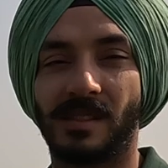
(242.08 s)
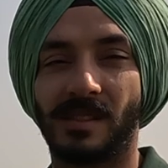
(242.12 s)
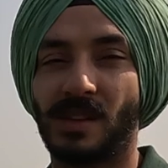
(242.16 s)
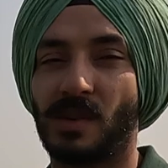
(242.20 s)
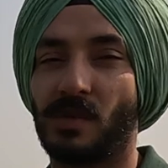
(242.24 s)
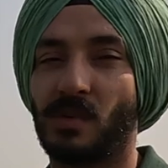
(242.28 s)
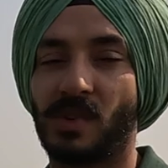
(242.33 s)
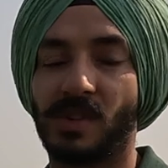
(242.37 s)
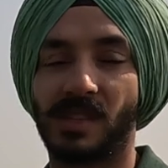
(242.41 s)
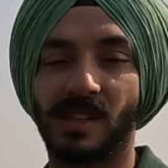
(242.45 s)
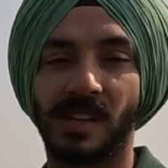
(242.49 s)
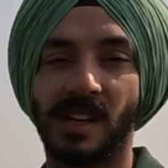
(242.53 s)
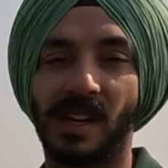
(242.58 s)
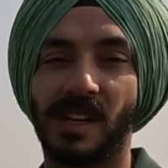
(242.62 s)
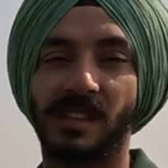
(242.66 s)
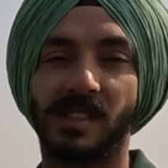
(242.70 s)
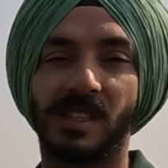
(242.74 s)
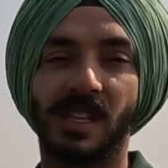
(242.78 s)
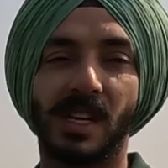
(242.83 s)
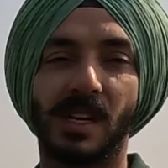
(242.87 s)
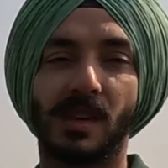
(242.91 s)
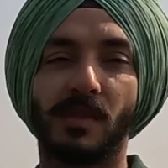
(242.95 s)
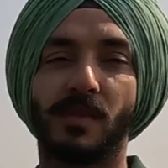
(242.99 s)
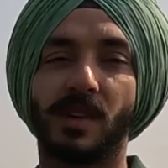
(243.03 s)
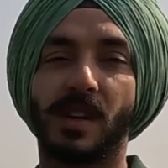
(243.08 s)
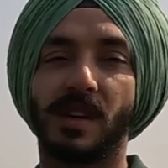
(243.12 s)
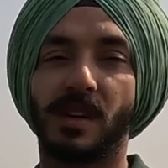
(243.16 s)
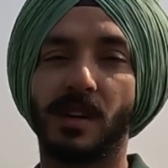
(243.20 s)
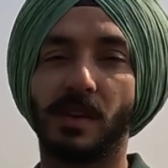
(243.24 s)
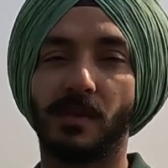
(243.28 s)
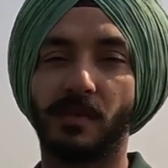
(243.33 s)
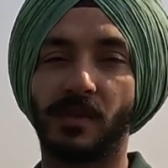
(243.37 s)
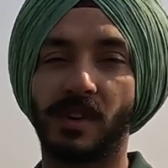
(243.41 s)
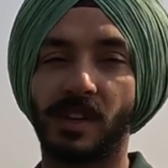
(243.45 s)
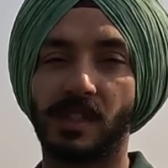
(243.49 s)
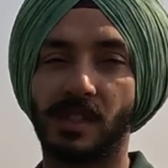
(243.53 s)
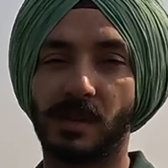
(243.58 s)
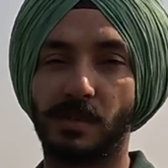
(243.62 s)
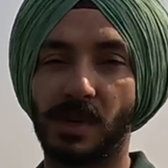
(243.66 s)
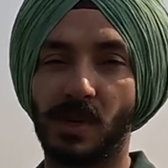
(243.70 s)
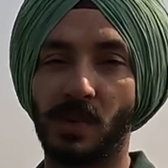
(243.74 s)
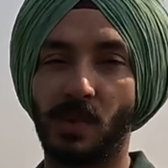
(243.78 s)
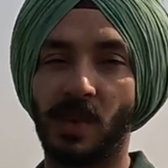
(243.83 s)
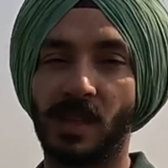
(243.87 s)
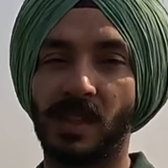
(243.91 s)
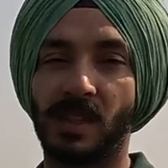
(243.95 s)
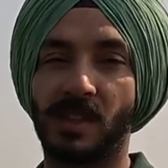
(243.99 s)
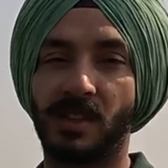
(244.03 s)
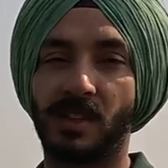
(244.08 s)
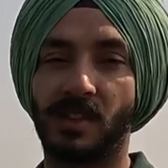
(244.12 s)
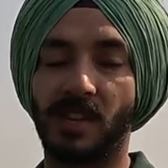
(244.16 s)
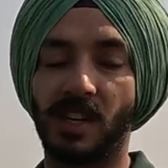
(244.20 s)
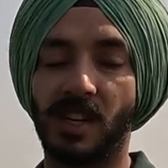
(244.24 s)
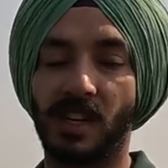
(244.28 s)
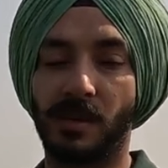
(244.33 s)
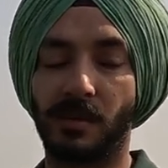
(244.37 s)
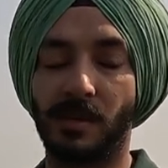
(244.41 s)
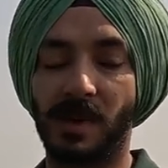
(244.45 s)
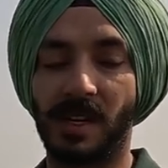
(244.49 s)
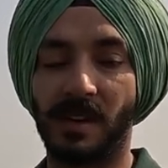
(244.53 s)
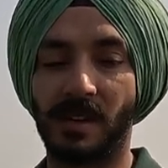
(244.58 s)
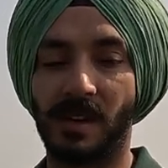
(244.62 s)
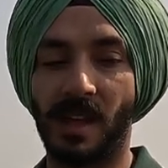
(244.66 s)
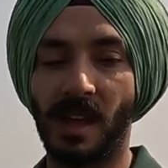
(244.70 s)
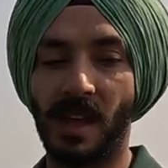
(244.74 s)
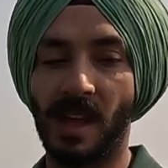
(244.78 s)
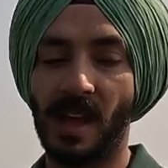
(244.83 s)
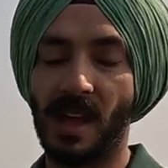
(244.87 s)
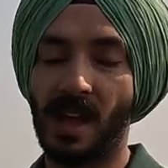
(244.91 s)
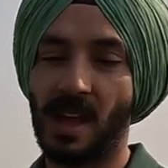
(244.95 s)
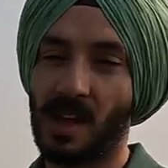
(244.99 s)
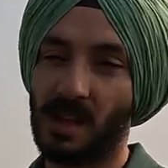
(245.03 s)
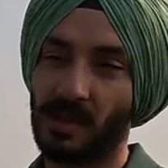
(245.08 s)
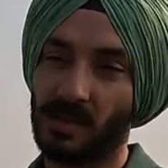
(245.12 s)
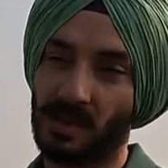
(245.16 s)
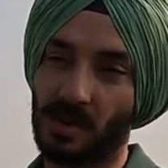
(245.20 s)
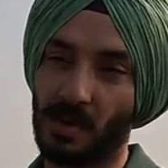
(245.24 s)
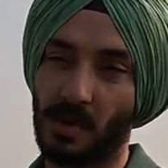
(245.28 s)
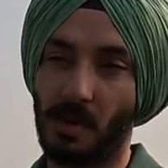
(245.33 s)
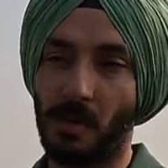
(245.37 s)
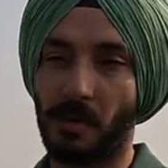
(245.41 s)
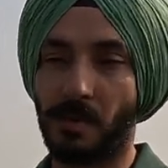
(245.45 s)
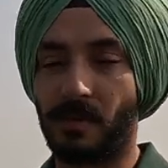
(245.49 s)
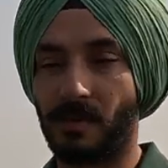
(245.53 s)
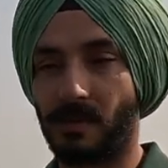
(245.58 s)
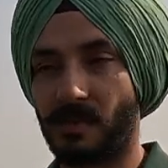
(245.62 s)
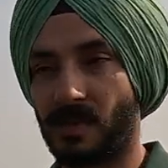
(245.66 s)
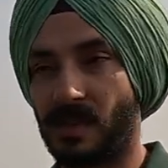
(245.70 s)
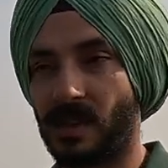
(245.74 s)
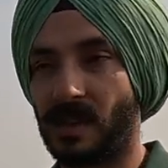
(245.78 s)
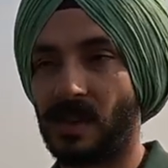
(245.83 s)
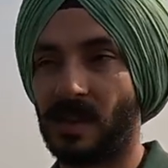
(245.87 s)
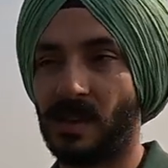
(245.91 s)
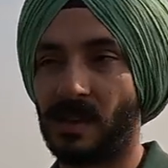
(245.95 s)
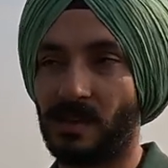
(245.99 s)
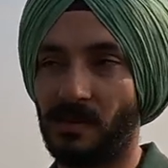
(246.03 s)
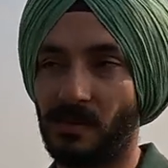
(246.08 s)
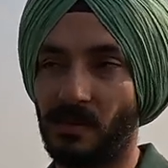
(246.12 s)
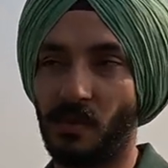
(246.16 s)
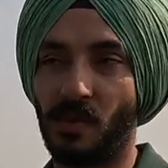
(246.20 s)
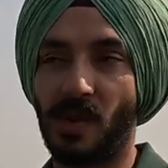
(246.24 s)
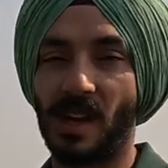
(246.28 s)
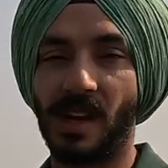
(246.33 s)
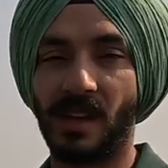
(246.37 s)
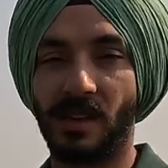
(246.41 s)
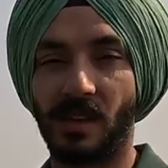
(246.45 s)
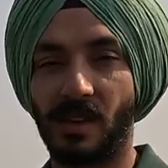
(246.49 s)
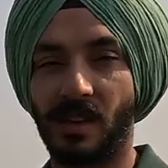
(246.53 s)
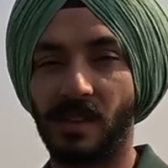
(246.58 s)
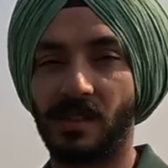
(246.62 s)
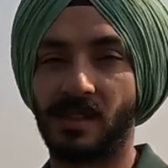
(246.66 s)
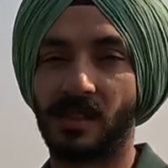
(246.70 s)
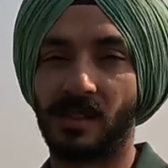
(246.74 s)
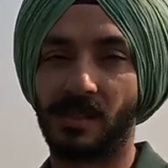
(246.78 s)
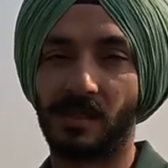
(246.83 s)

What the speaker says: there wasn't any significant difference between the treatment. So whether